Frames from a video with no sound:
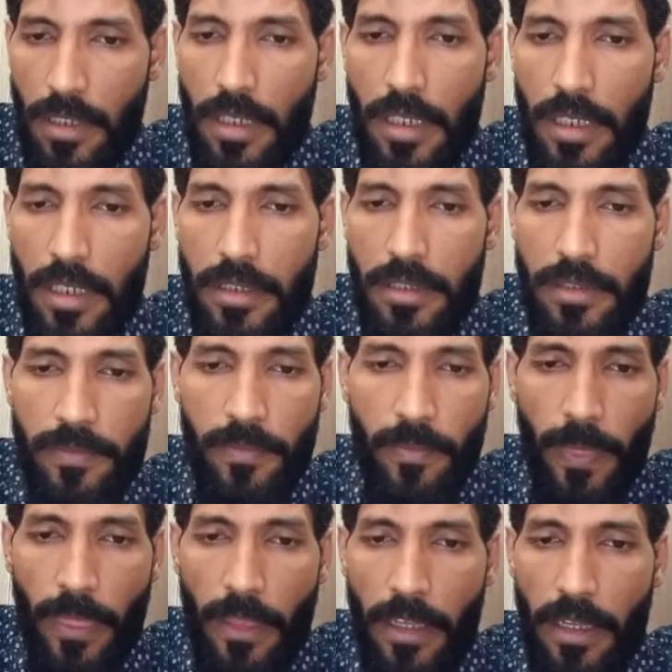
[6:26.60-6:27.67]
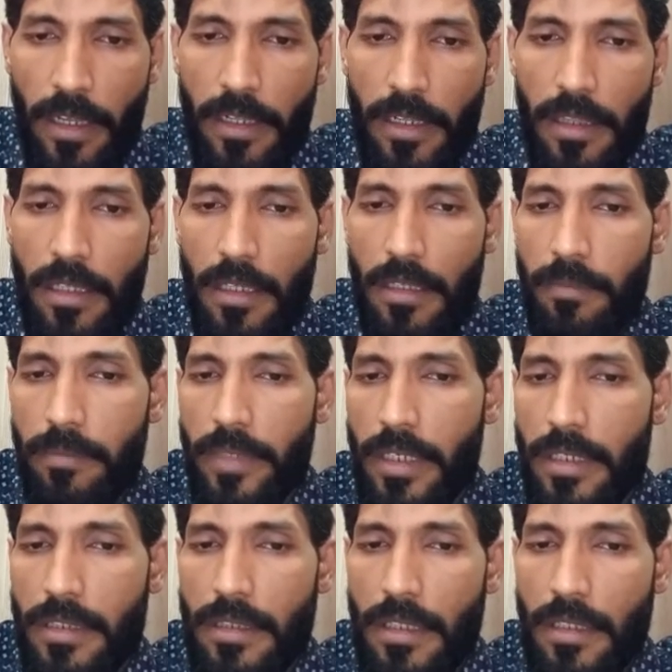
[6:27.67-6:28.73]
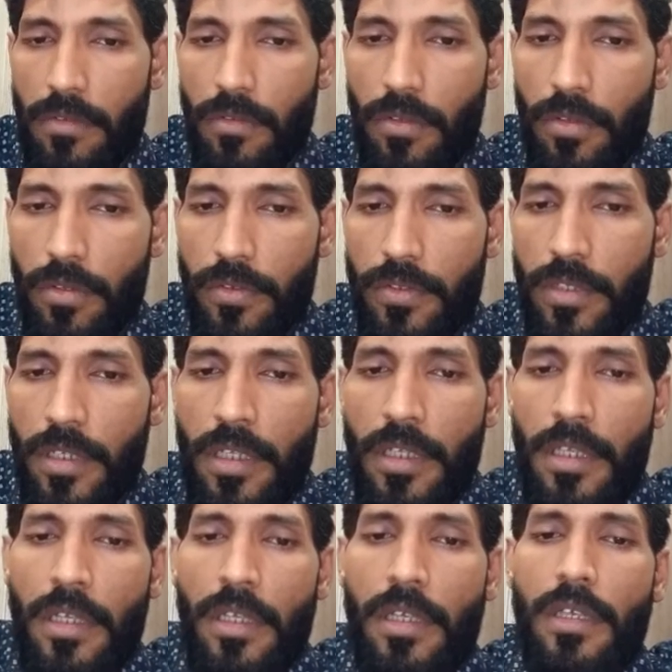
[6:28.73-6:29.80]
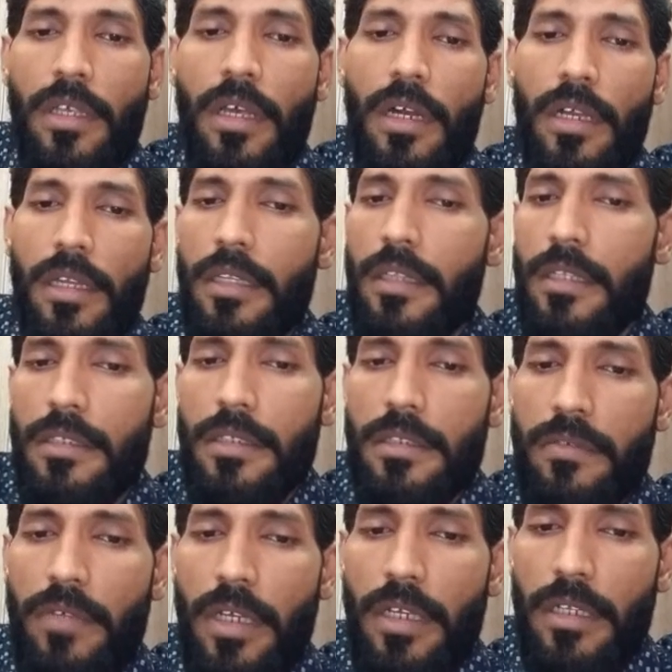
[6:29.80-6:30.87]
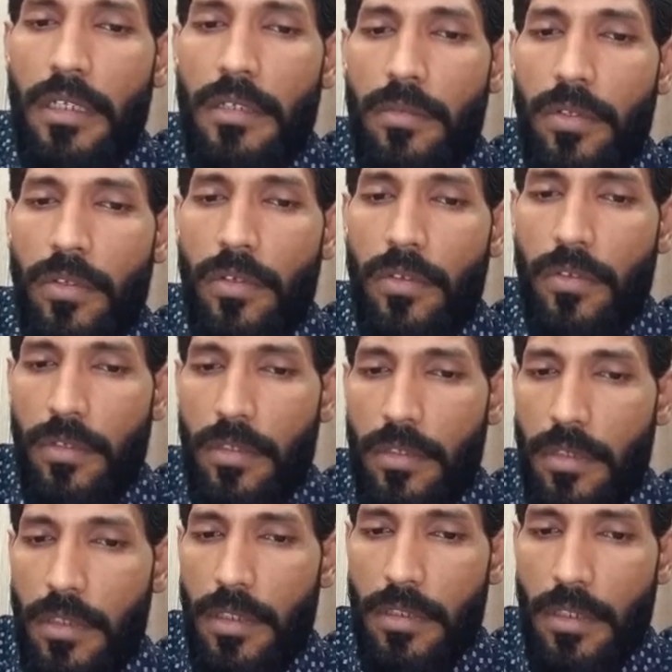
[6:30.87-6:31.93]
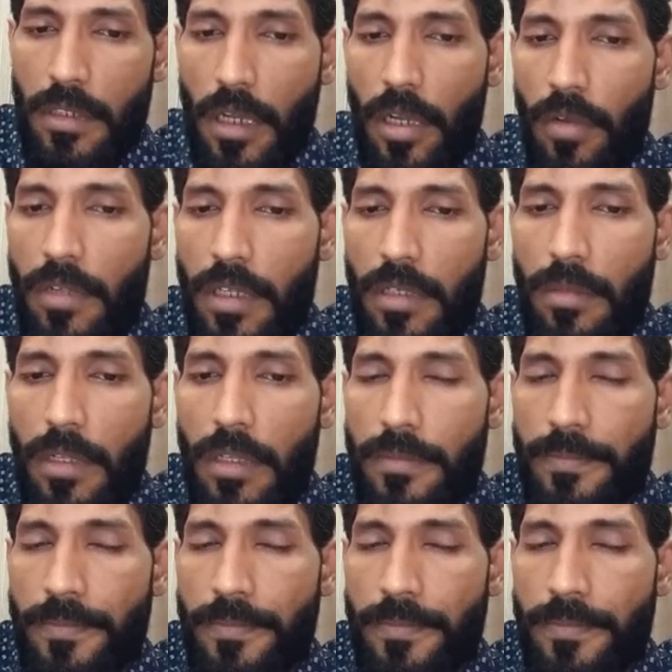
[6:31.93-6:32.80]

8 and the brackets are closed, again this is finite because these are countable.